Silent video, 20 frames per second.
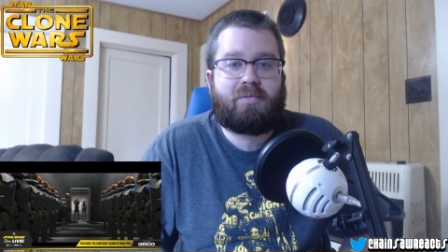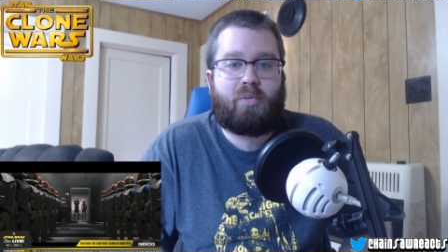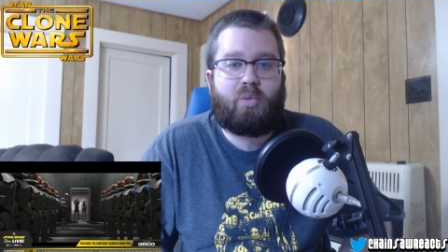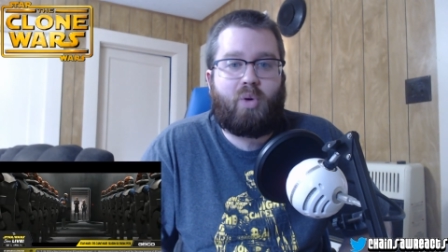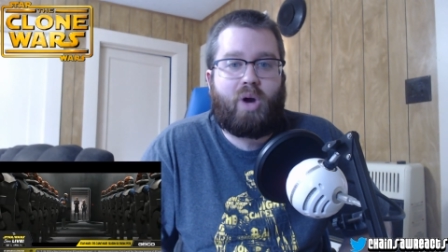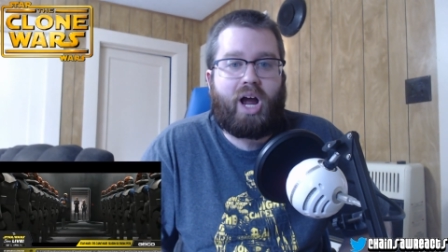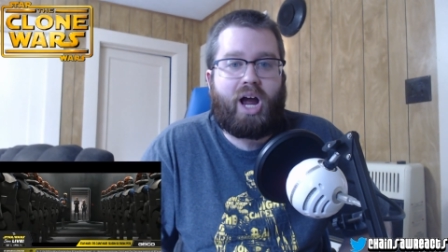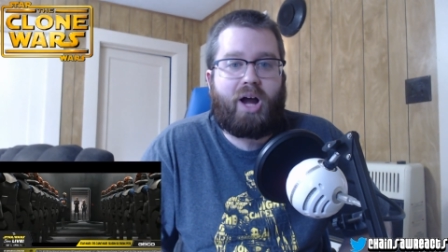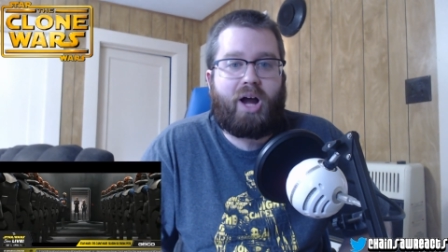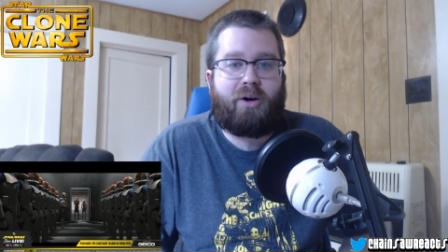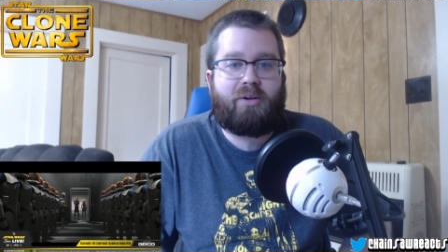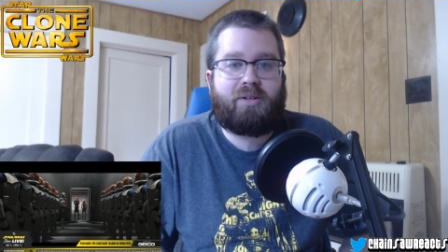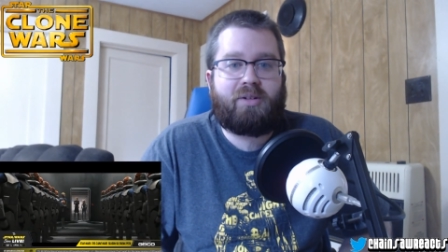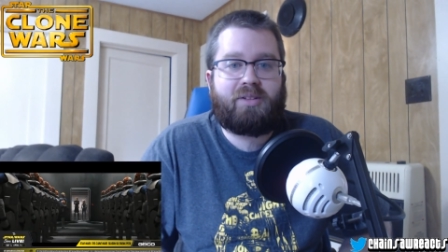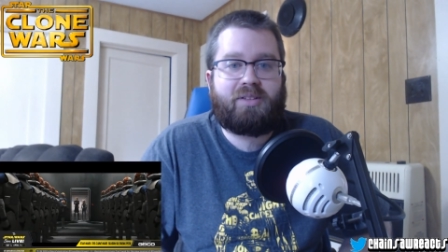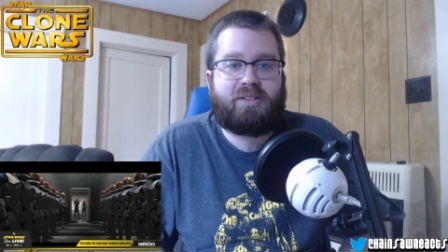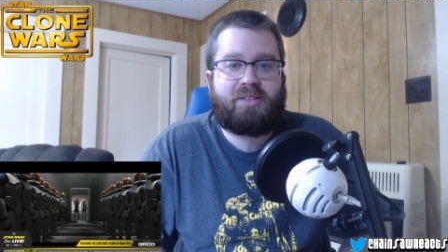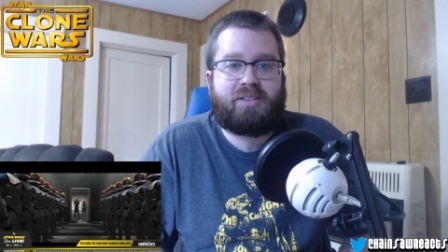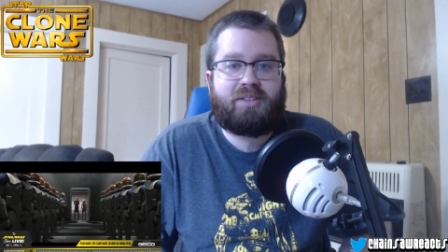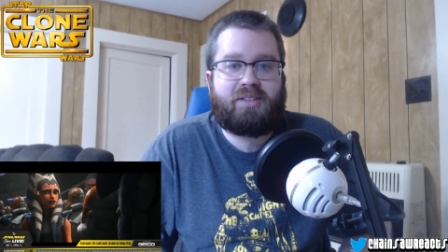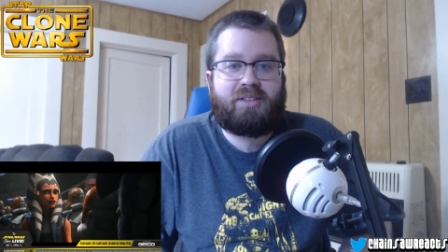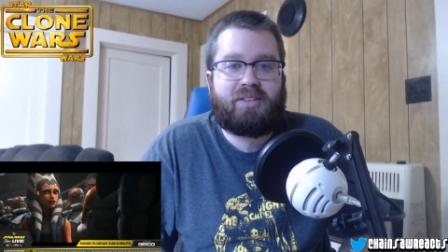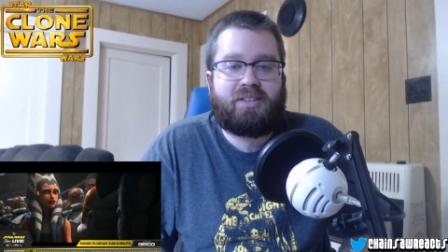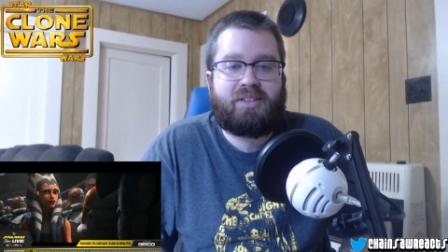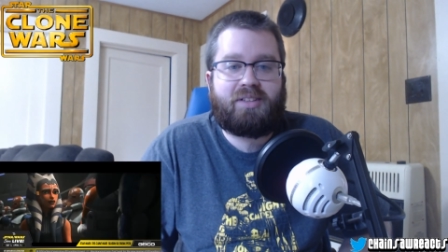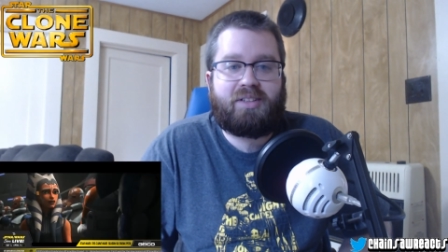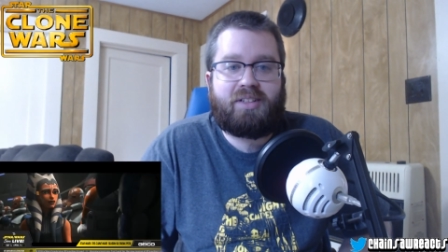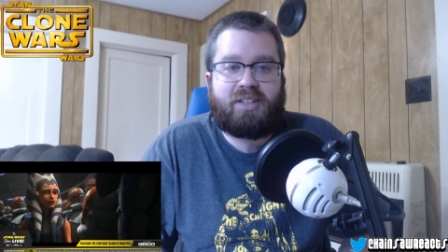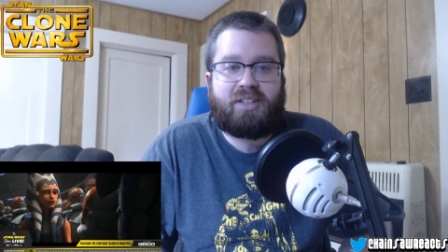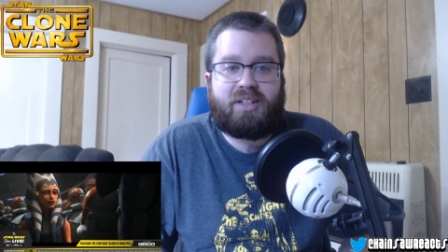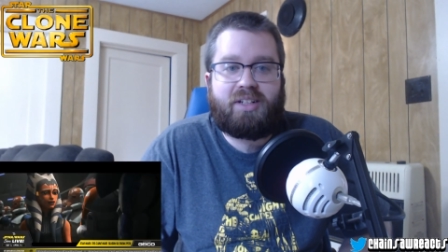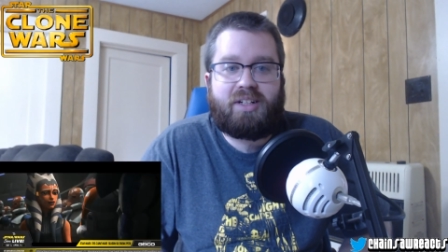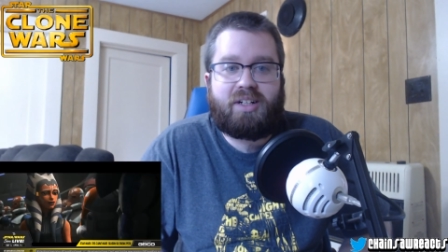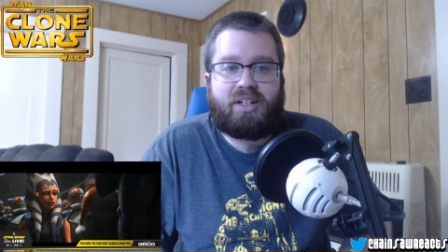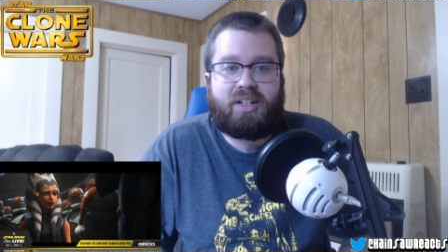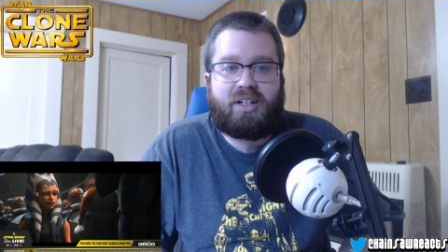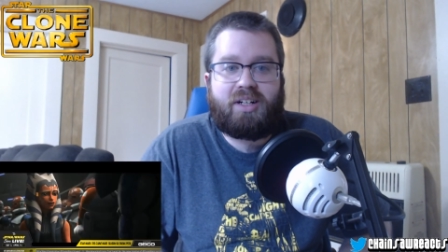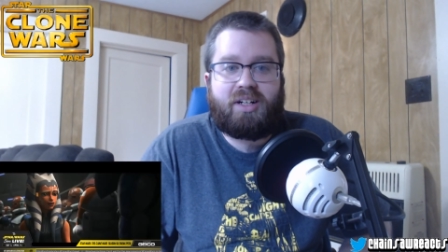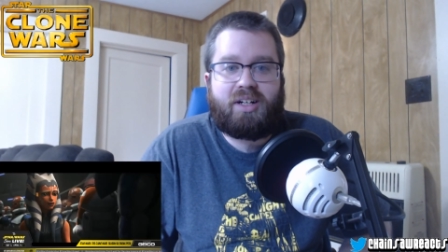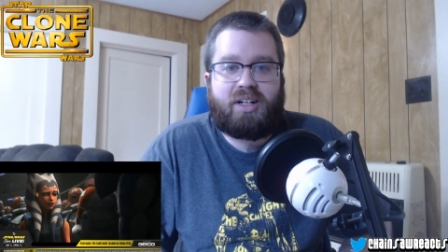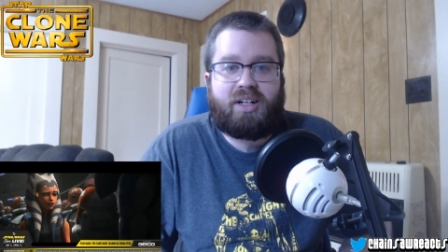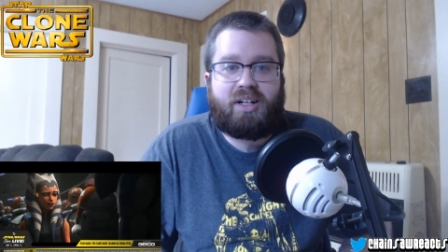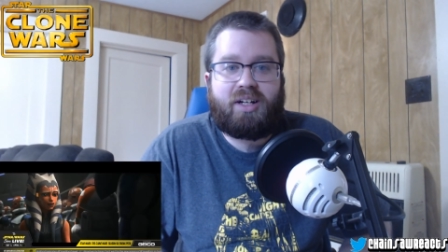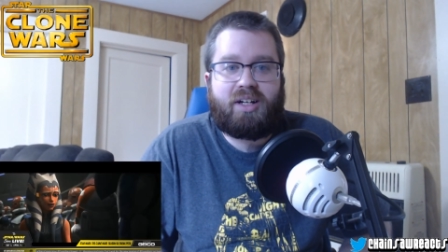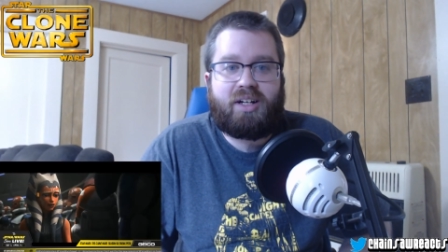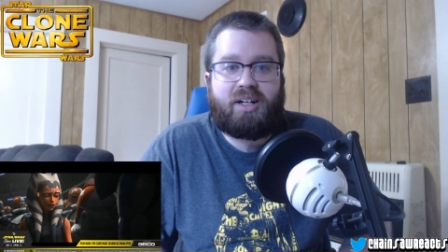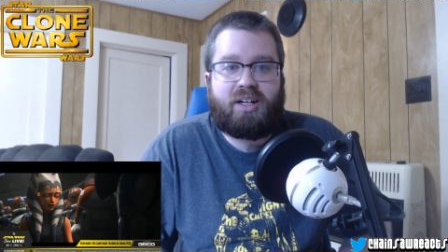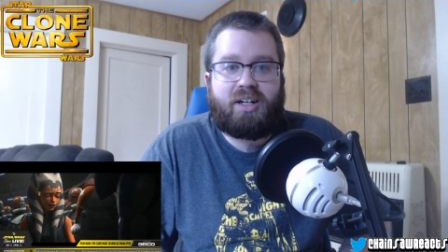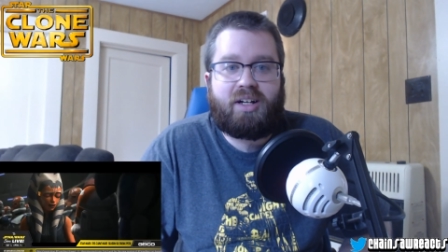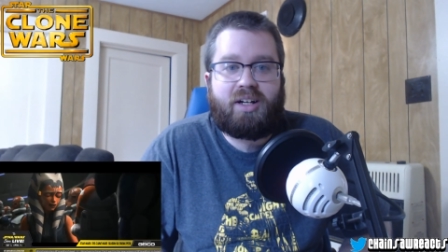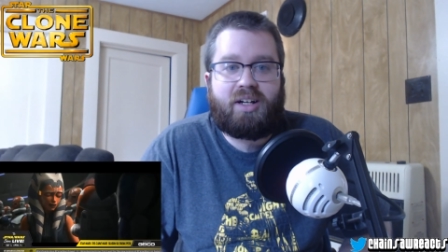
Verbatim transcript: Wow. Glad to have you back,